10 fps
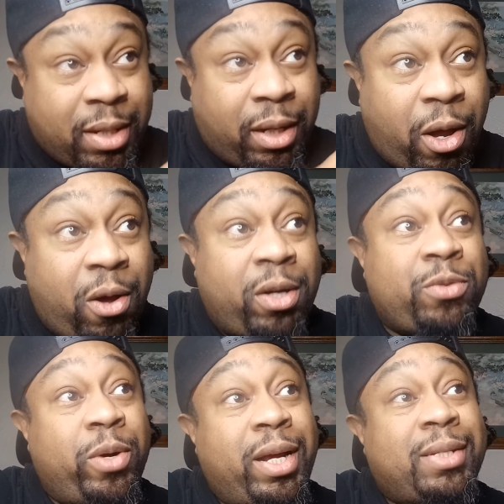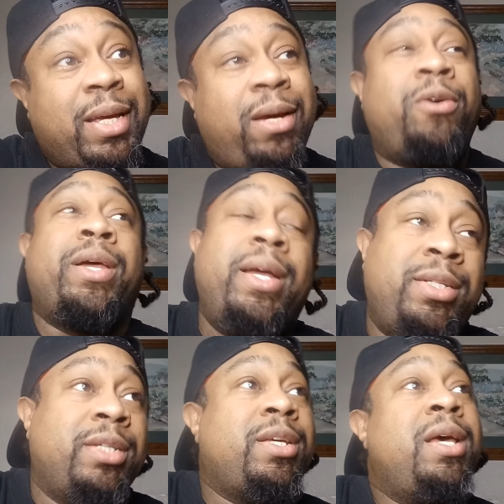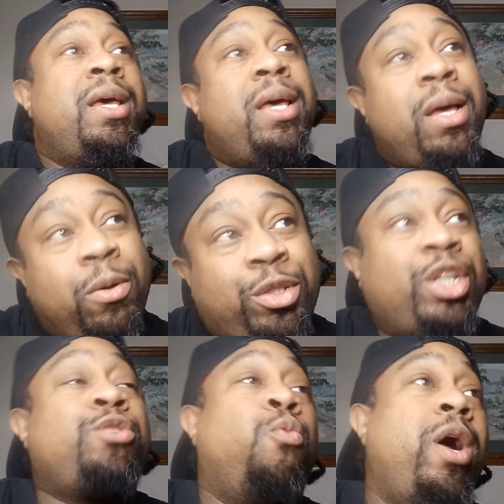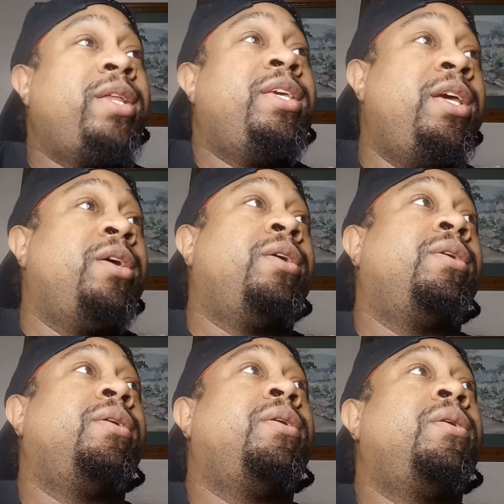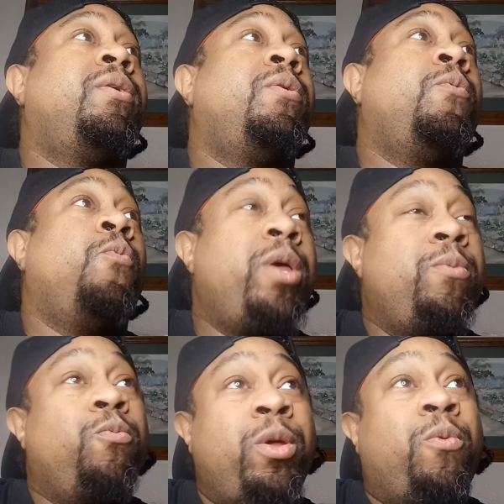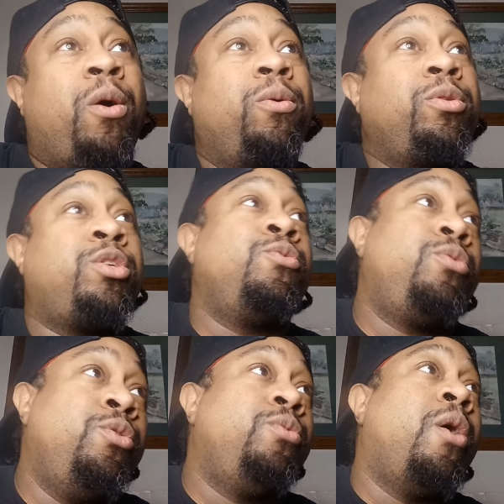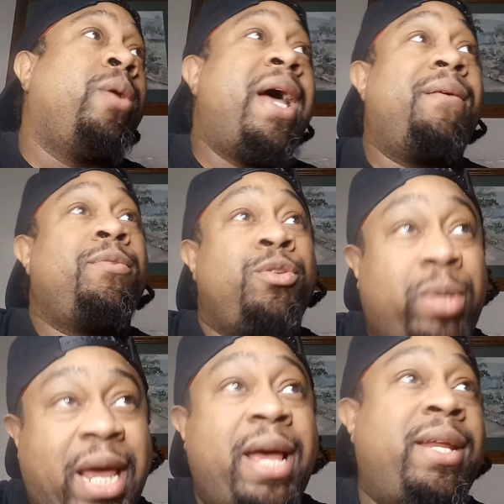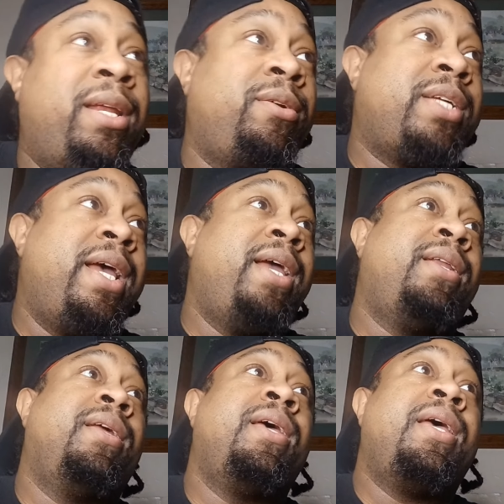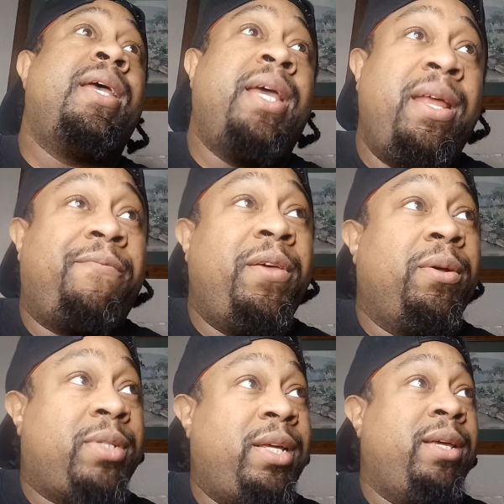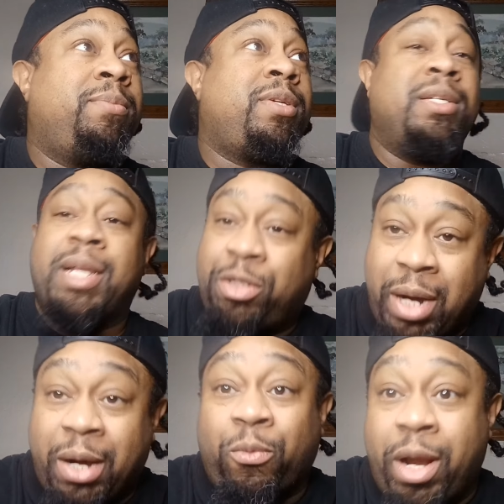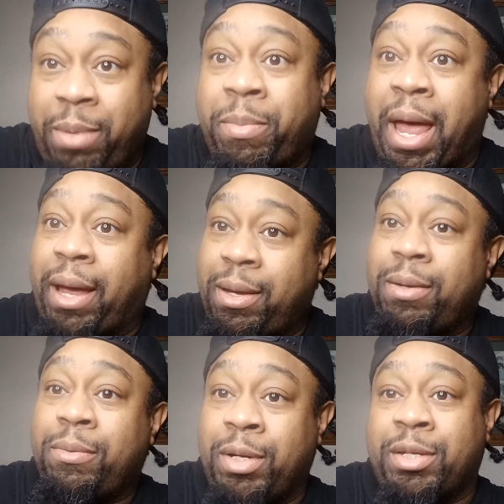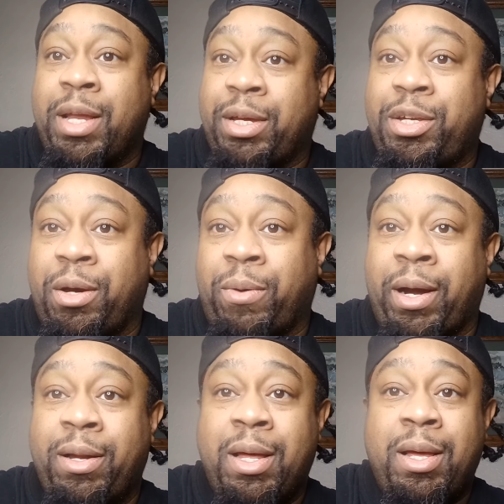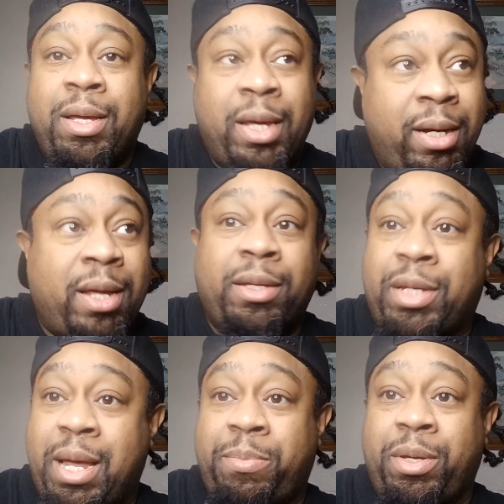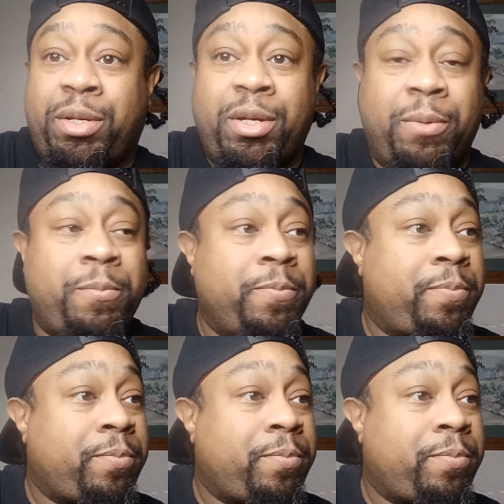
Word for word: clause where they say, okay, just 1 year, we won't, you don't have, you can't entertain NFL teams, because they're trying to run it back this next year, right? Get another championship.